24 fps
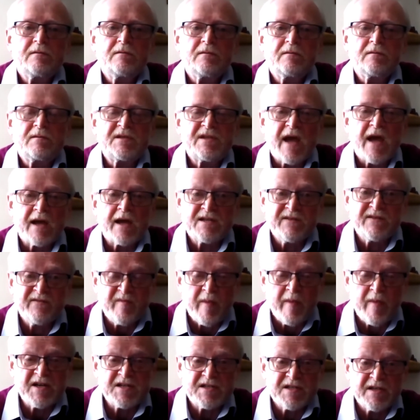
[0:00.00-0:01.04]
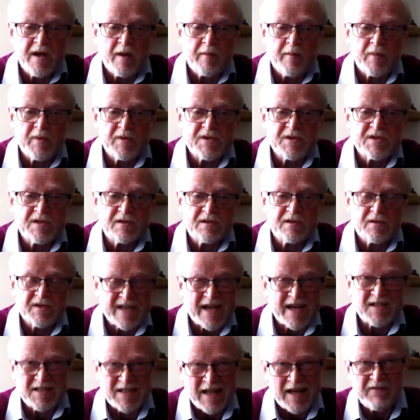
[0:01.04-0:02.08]
tax information numbers or
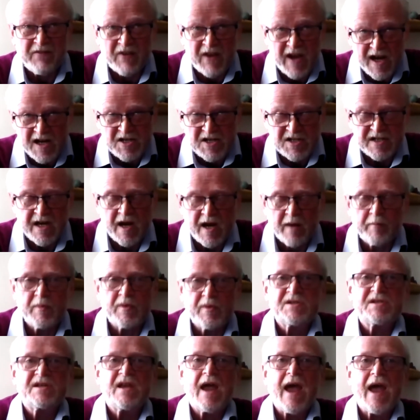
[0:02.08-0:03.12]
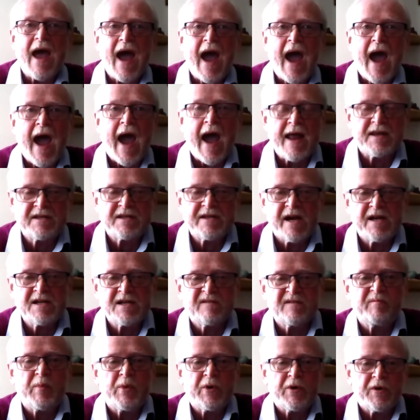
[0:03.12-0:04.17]
tax identification numbers and date
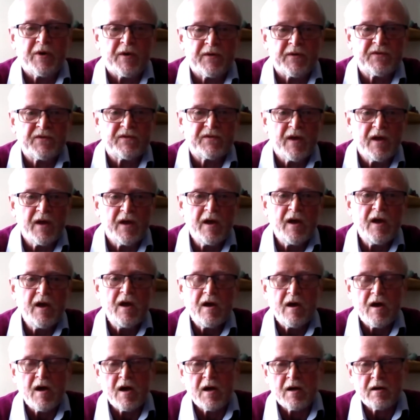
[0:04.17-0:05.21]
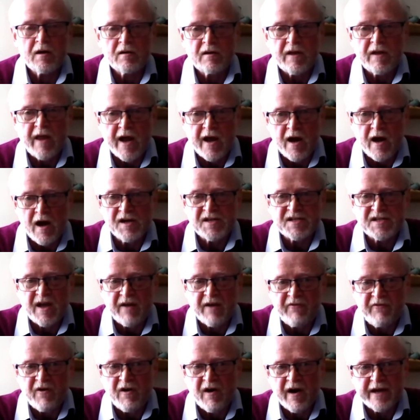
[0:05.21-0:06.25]
of birth. They asked
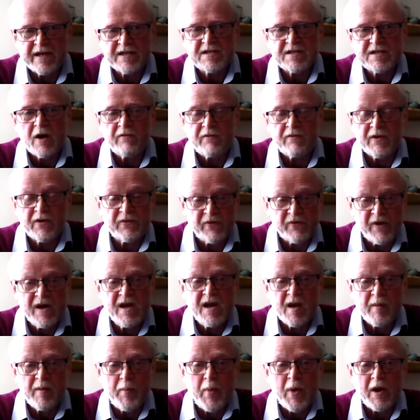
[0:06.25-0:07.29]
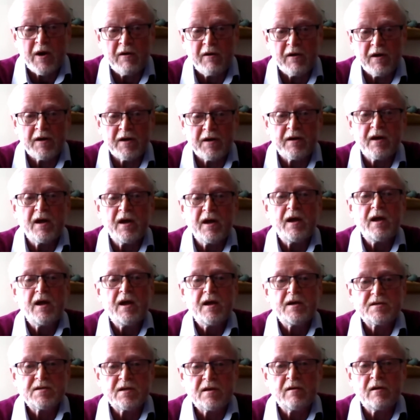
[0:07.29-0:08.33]
FIs over a 3-year period
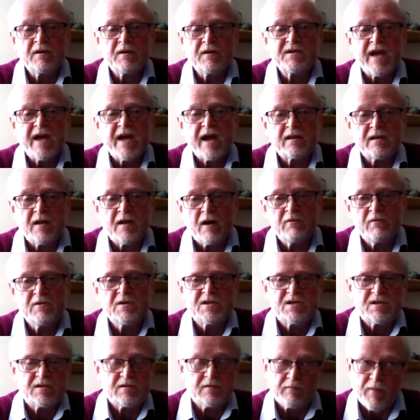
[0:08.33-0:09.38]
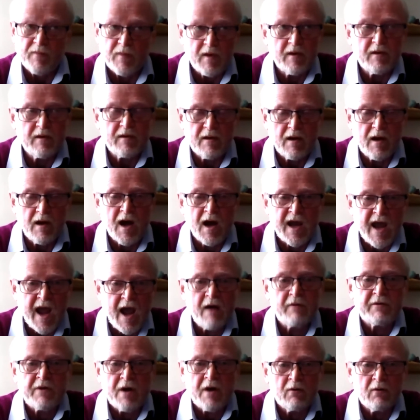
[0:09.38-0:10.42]
to contact those
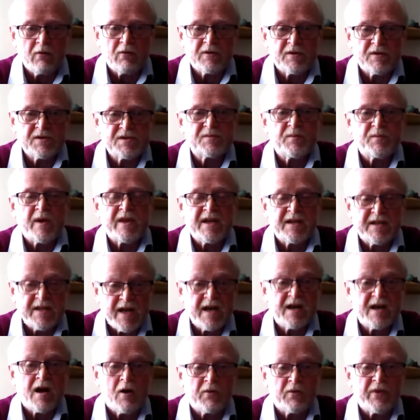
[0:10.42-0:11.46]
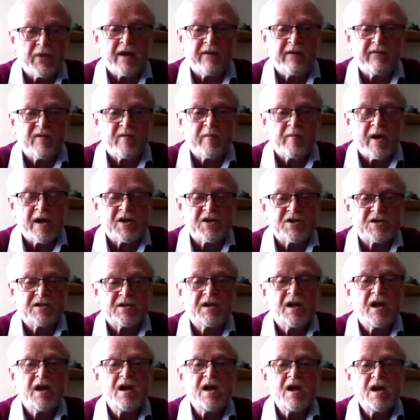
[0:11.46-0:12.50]
account holders where they didn't hold that information
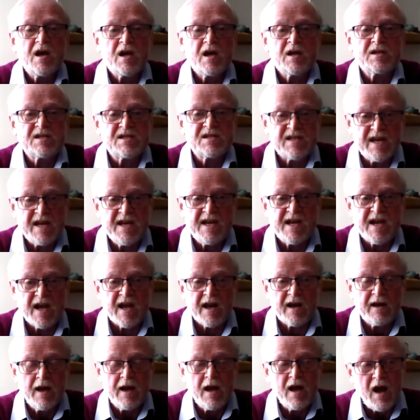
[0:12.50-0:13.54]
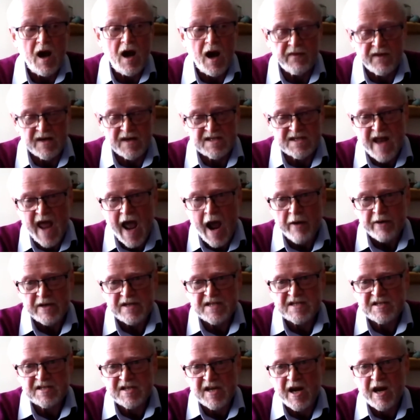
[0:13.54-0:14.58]
and seek it. And there's now a
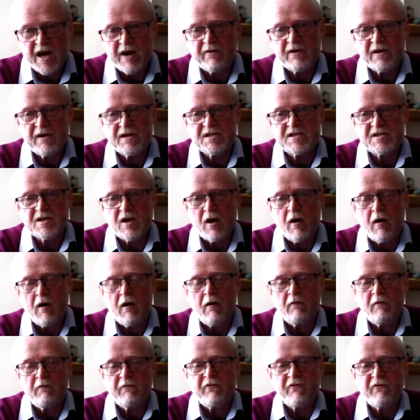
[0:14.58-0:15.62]
series of